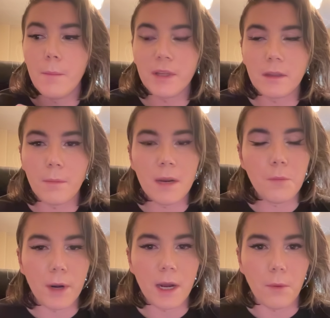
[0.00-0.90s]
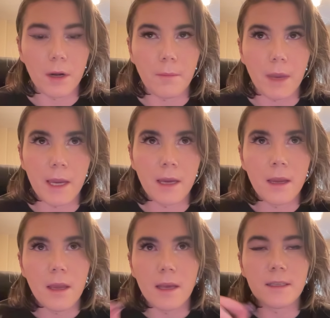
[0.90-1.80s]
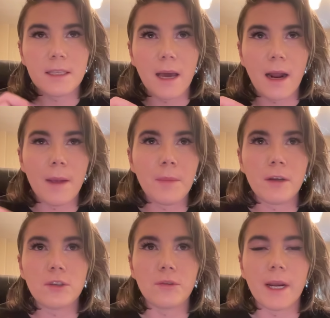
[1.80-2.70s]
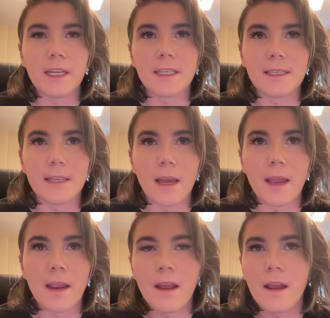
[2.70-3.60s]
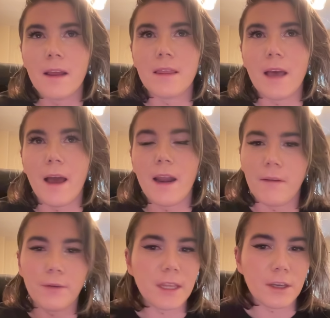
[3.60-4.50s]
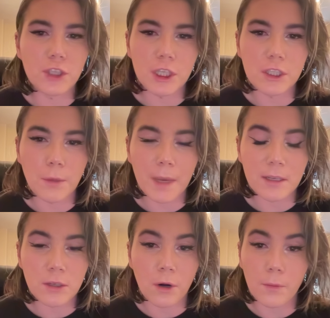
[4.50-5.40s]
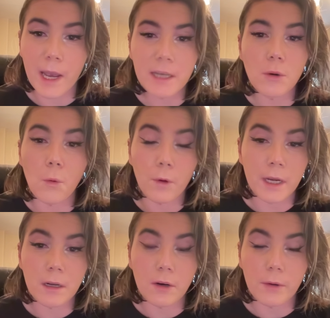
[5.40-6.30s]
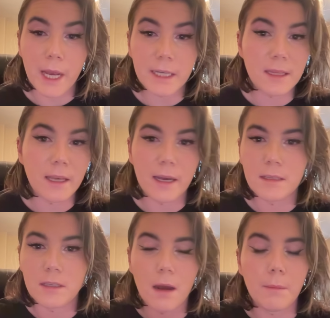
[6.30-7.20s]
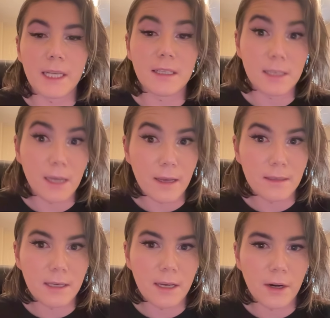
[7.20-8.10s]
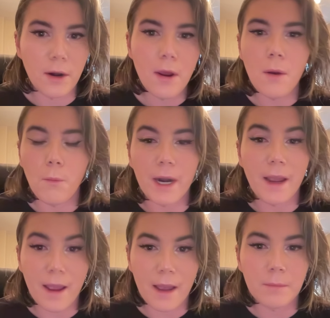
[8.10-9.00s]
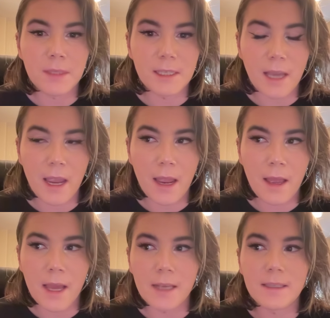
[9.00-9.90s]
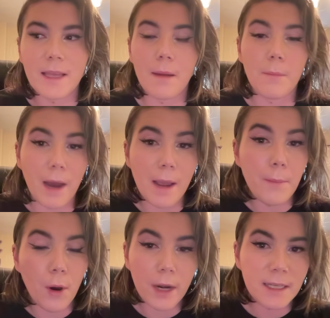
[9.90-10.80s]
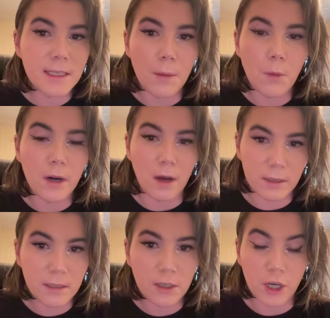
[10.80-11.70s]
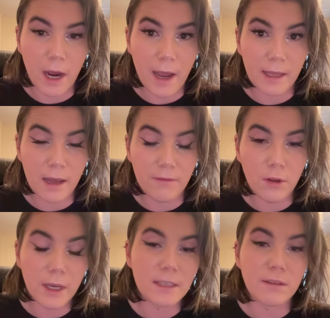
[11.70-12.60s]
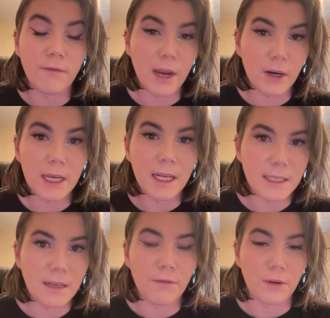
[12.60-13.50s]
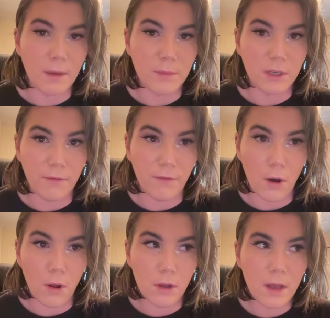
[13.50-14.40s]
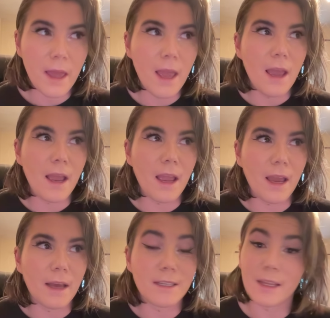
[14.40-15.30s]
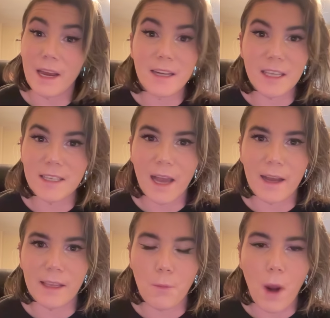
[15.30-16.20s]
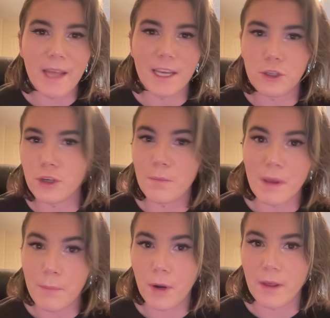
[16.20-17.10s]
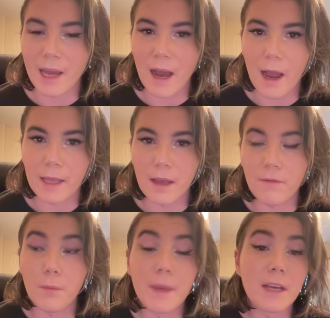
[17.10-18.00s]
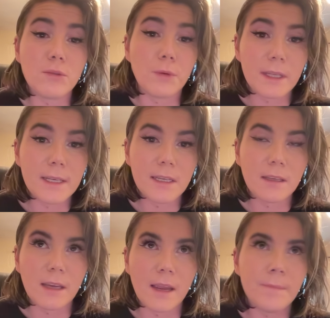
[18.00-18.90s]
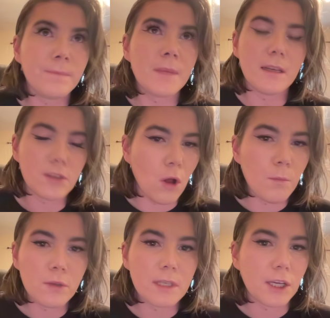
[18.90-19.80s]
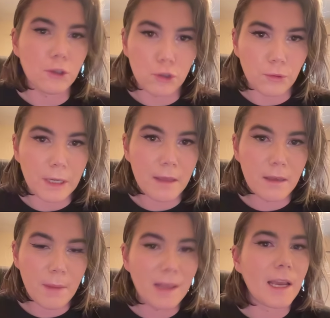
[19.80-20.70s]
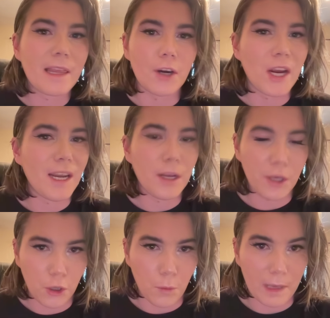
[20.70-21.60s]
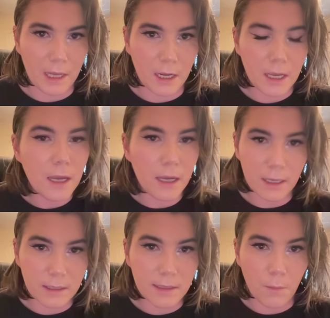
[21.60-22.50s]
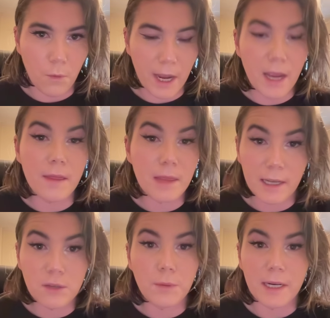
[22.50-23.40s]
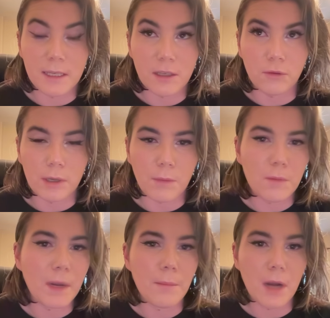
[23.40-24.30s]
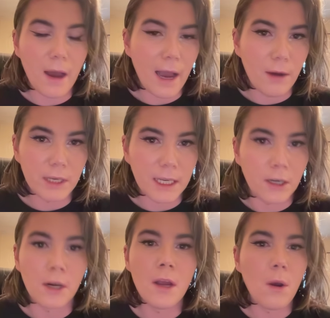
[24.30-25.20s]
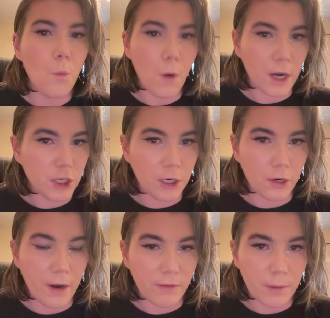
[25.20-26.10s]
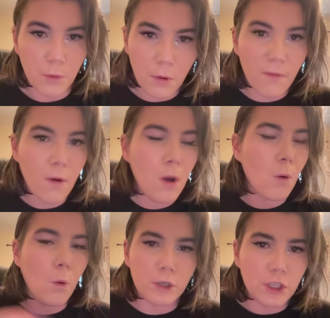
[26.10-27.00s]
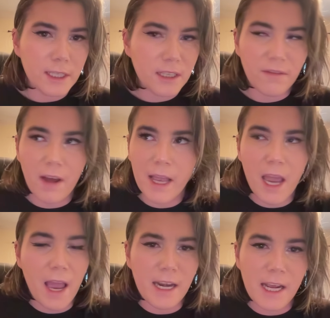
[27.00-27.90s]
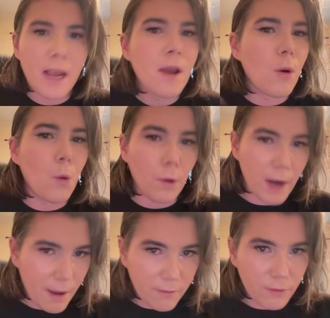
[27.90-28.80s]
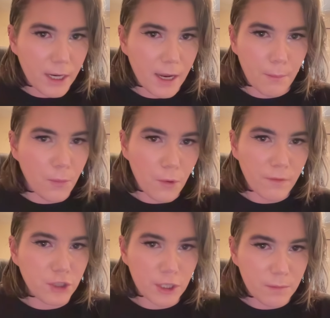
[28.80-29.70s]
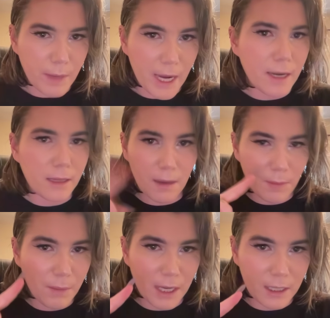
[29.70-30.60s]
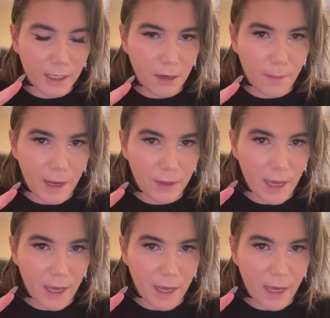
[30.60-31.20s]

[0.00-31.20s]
But the main point I want to make is that I'm not trying to say that everything she's doing is correct or incorrect. That is not my stance here. What I am saying is that by putting someone on such a high level, it's very easy for them to fall and that is exactly why they shouldn't be put on that high level because realistically, it's almost like you're treating them like they're inhuman in some way. And that's what I disagree with. But I'm not out here watching her every move or justifying any or every move she's made. Let me be clear about